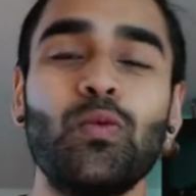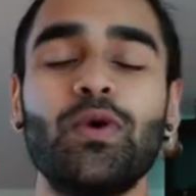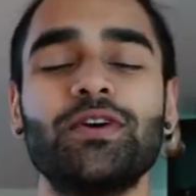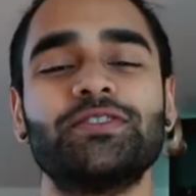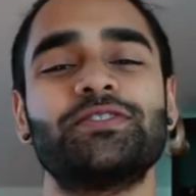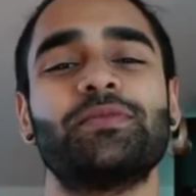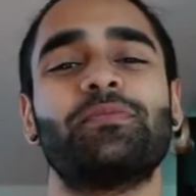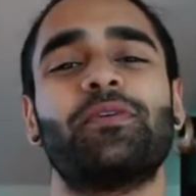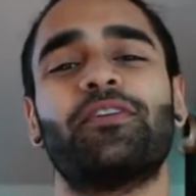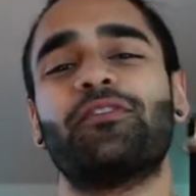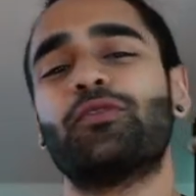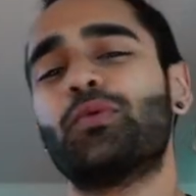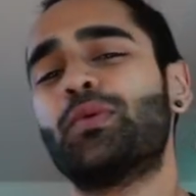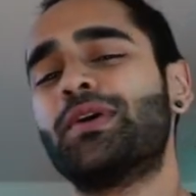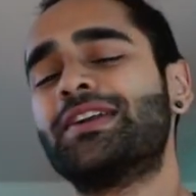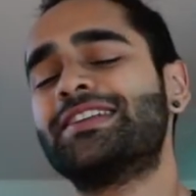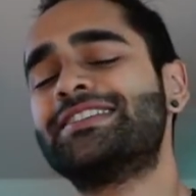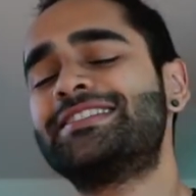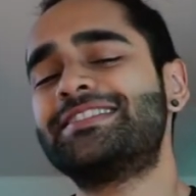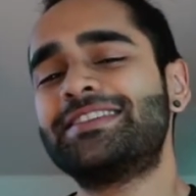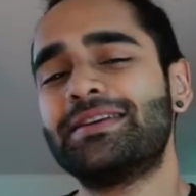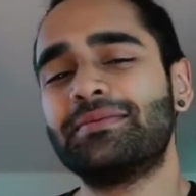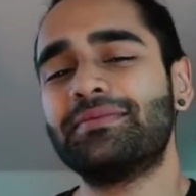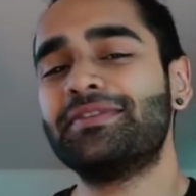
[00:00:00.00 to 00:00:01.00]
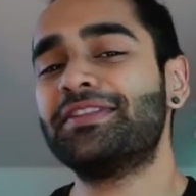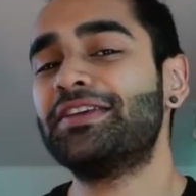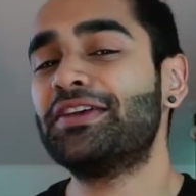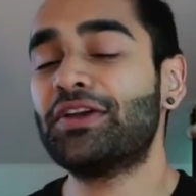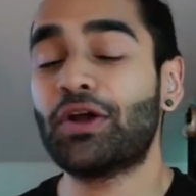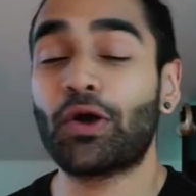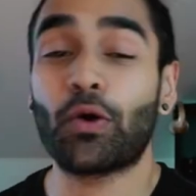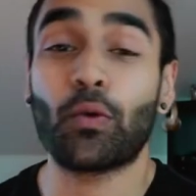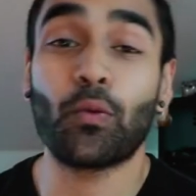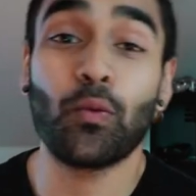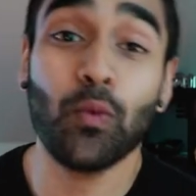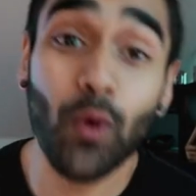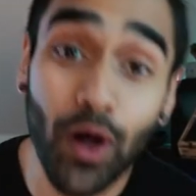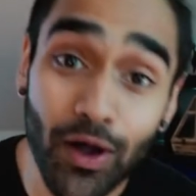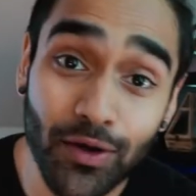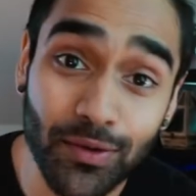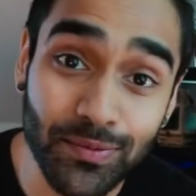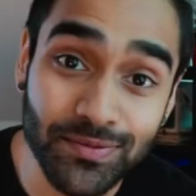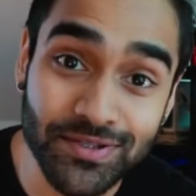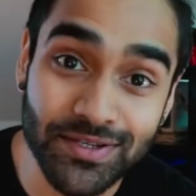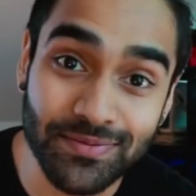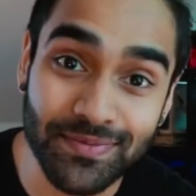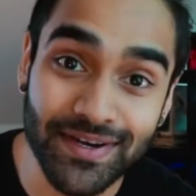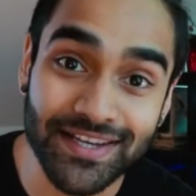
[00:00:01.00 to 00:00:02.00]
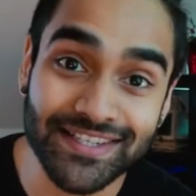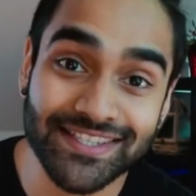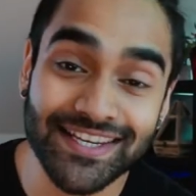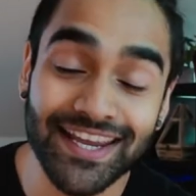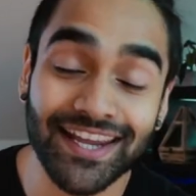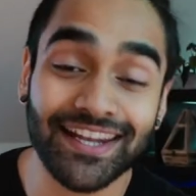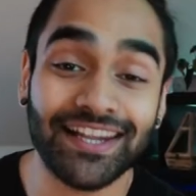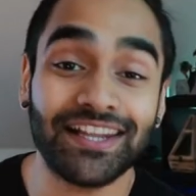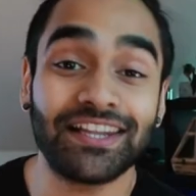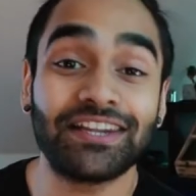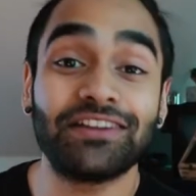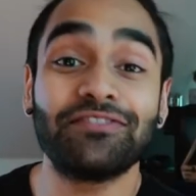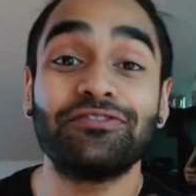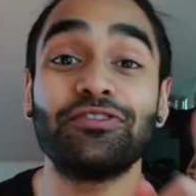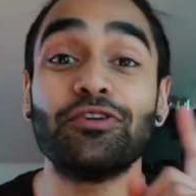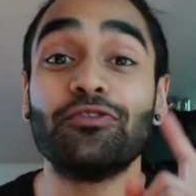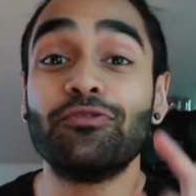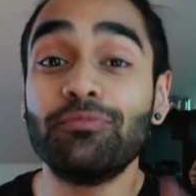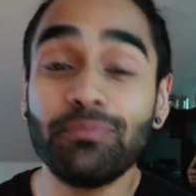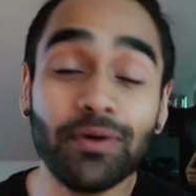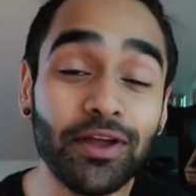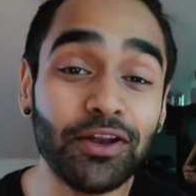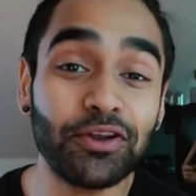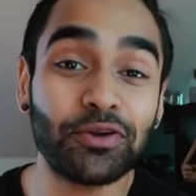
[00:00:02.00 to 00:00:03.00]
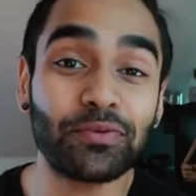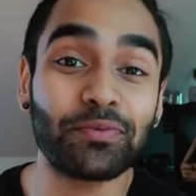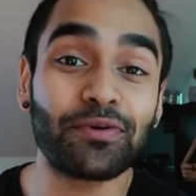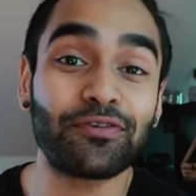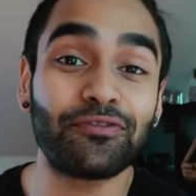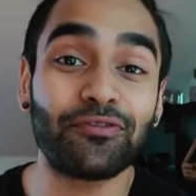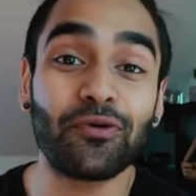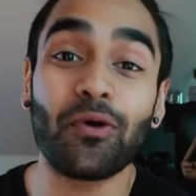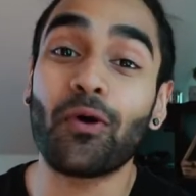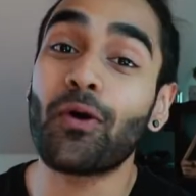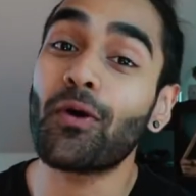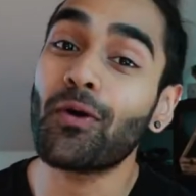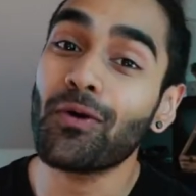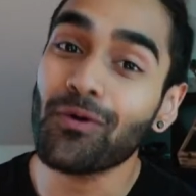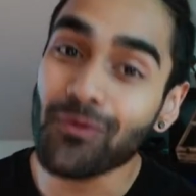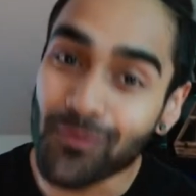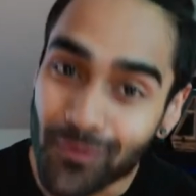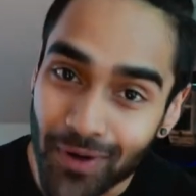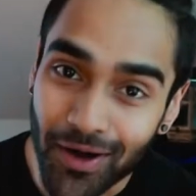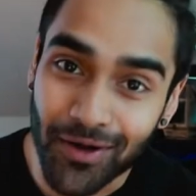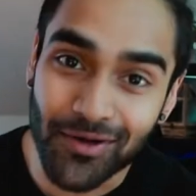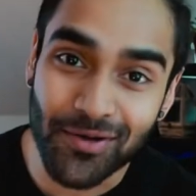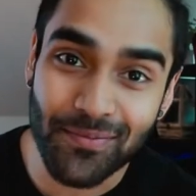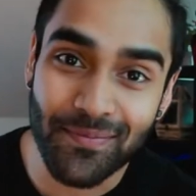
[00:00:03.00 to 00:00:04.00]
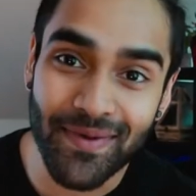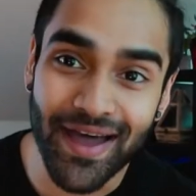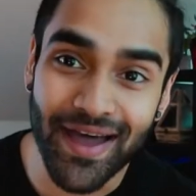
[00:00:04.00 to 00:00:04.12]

What's up everyone, it's Timothy here. Welcome to my channel and if you've been here before, welcome